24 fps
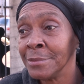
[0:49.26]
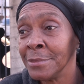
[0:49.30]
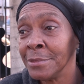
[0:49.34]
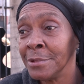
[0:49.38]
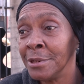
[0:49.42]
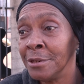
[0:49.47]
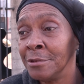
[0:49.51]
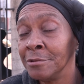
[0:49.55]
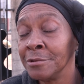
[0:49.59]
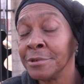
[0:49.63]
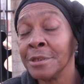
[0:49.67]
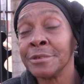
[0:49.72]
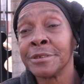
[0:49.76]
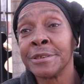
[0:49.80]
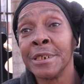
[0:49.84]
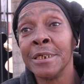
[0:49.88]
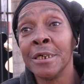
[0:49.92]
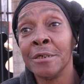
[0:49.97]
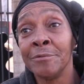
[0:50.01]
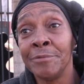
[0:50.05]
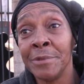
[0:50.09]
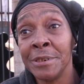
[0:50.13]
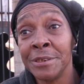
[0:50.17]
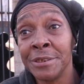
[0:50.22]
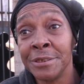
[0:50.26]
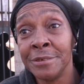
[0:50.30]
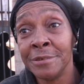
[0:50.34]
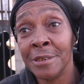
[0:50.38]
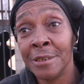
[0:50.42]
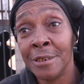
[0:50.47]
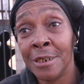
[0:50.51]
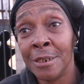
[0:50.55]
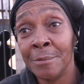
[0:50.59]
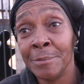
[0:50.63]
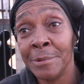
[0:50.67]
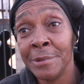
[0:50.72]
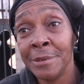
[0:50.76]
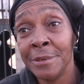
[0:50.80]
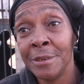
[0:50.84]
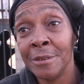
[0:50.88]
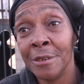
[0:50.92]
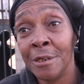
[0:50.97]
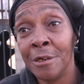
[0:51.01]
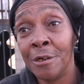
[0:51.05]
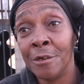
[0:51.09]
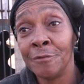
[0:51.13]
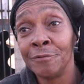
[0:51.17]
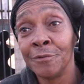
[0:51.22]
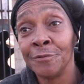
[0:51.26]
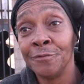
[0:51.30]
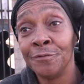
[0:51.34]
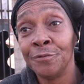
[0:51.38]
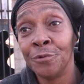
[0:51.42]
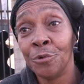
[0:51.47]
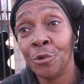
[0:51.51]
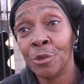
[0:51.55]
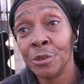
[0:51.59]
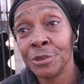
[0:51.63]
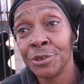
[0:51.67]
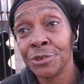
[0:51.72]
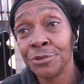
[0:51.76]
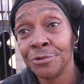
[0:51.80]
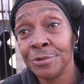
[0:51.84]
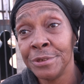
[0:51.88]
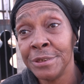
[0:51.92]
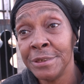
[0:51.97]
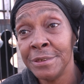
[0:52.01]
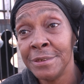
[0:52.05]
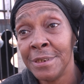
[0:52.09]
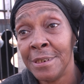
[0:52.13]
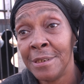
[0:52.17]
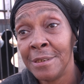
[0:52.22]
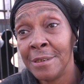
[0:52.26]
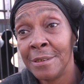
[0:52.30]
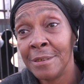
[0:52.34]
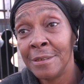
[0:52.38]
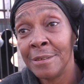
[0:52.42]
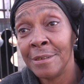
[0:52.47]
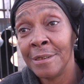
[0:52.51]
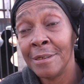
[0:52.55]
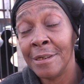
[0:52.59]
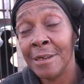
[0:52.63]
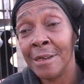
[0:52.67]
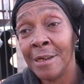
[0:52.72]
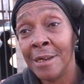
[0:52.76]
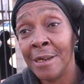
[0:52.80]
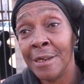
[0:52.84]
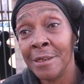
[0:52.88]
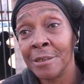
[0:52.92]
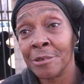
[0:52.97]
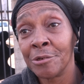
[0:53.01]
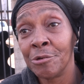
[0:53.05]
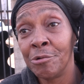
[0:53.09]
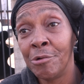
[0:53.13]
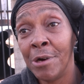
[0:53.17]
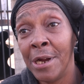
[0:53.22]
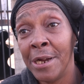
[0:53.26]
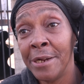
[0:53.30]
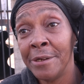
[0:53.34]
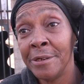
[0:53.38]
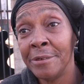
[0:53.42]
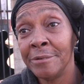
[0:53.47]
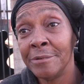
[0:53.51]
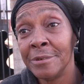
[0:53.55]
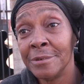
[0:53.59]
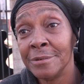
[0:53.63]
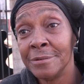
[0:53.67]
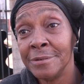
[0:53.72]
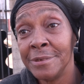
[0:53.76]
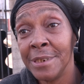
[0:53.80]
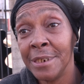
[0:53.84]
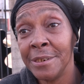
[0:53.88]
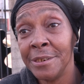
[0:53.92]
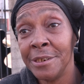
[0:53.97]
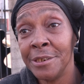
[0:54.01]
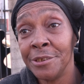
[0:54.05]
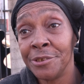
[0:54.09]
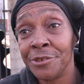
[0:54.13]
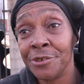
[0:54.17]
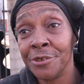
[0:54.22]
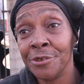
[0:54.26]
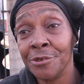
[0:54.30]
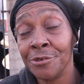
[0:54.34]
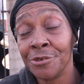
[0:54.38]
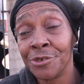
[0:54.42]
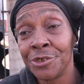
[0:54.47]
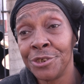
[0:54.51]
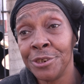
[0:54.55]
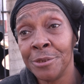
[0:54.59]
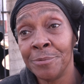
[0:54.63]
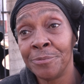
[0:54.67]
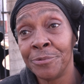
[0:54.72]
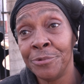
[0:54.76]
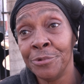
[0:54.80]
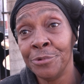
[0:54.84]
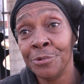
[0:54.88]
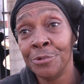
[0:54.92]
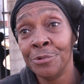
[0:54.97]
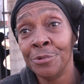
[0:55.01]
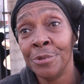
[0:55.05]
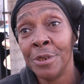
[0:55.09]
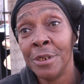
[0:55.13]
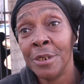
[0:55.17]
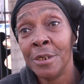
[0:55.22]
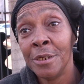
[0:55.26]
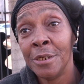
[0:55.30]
the Salvation Army off of 4th Street. I acquired that internship through